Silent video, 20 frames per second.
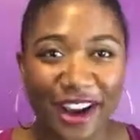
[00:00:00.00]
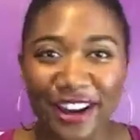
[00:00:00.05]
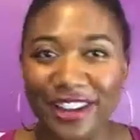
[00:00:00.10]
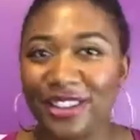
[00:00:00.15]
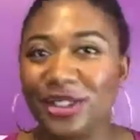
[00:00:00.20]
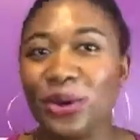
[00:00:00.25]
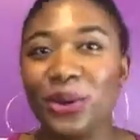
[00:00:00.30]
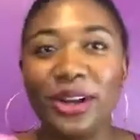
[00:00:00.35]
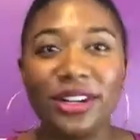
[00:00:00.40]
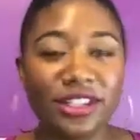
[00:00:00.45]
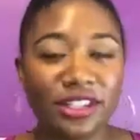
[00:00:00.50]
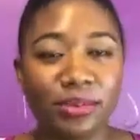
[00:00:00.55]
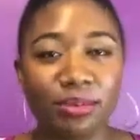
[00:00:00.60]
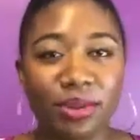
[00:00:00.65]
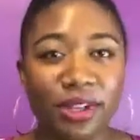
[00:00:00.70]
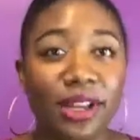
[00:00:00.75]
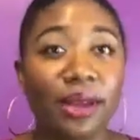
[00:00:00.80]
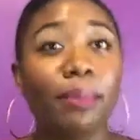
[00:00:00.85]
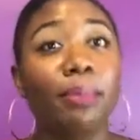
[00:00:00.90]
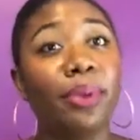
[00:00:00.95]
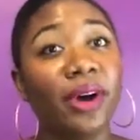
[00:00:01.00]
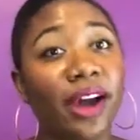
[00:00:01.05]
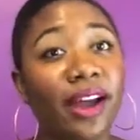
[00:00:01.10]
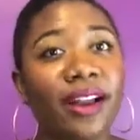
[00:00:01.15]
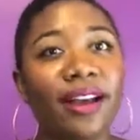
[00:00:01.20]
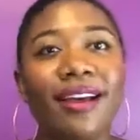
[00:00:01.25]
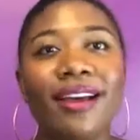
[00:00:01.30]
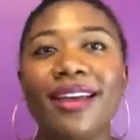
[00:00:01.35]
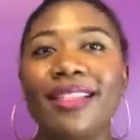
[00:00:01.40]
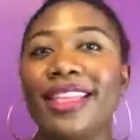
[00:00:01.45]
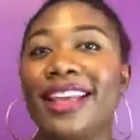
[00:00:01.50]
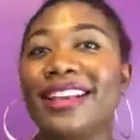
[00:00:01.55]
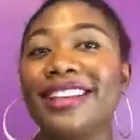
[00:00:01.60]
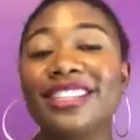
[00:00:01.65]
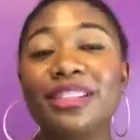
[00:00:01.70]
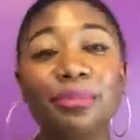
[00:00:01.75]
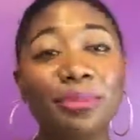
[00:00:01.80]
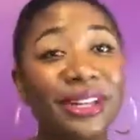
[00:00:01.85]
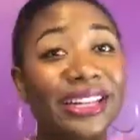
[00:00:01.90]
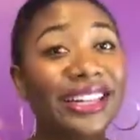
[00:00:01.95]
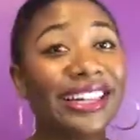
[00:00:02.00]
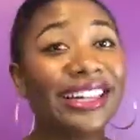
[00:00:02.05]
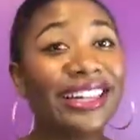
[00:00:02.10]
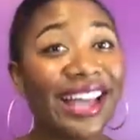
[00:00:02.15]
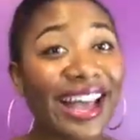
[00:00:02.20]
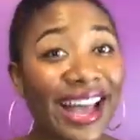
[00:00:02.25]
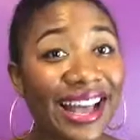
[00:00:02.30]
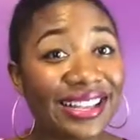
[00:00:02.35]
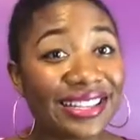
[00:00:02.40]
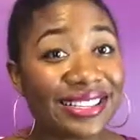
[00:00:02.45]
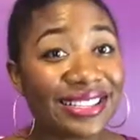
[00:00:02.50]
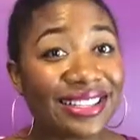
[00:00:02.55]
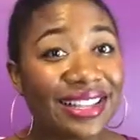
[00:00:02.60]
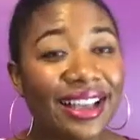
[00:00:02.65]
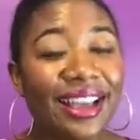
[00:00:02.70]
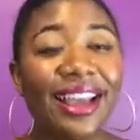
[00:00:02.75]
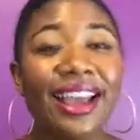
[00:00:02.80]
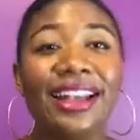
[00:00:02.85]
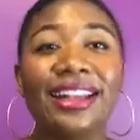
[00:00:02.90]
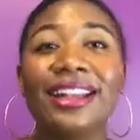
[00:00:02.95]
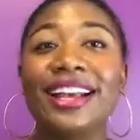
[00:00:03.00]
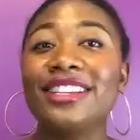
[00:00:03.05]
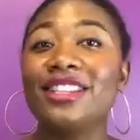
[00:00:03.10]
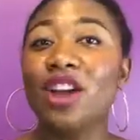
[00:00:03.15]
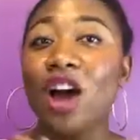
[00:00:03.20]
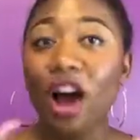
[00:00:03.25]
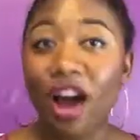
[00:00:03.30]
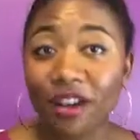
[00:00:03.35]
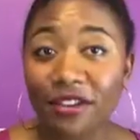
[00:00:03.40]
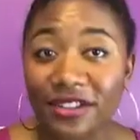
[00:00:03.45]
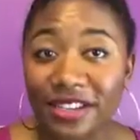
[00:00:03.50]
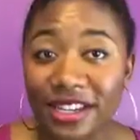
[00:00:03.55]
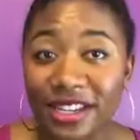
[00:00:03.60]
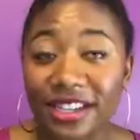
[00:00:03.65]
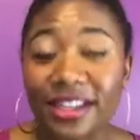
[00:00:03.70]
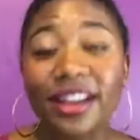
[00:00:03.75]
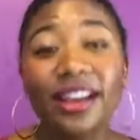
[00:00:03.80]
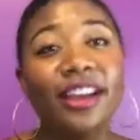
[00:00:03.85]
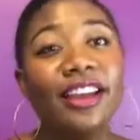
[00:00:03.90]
It's going to split, but they can split less and less often